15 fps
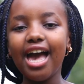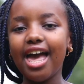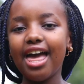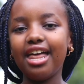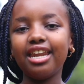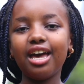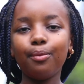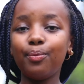
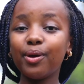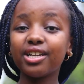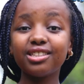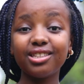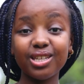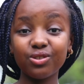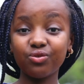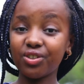And I picked
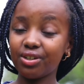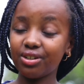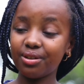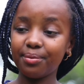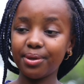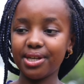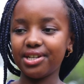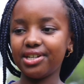this photo
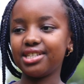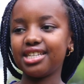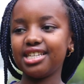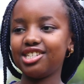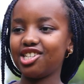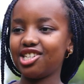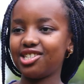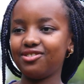because
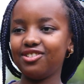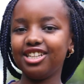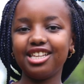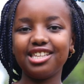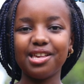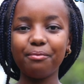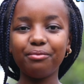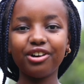it's just really
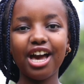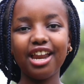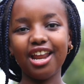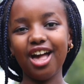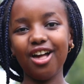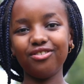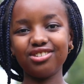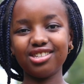simple, and I
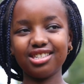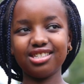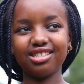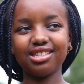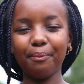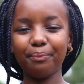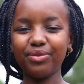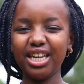have
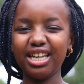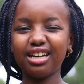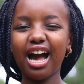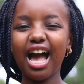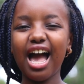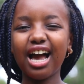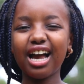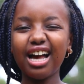something
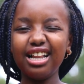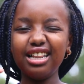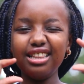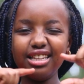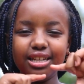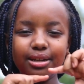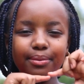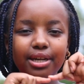a
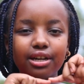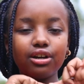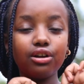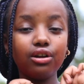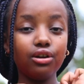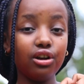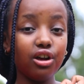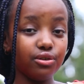little bit
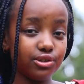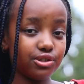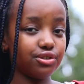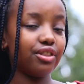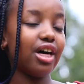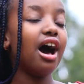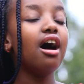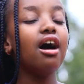close to
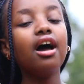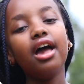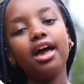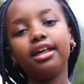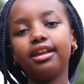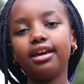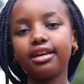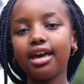that,
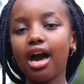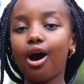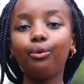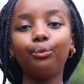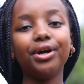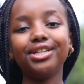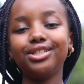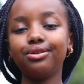and I can't
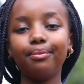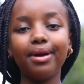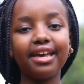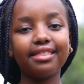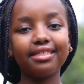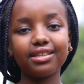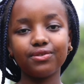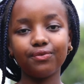wait to make this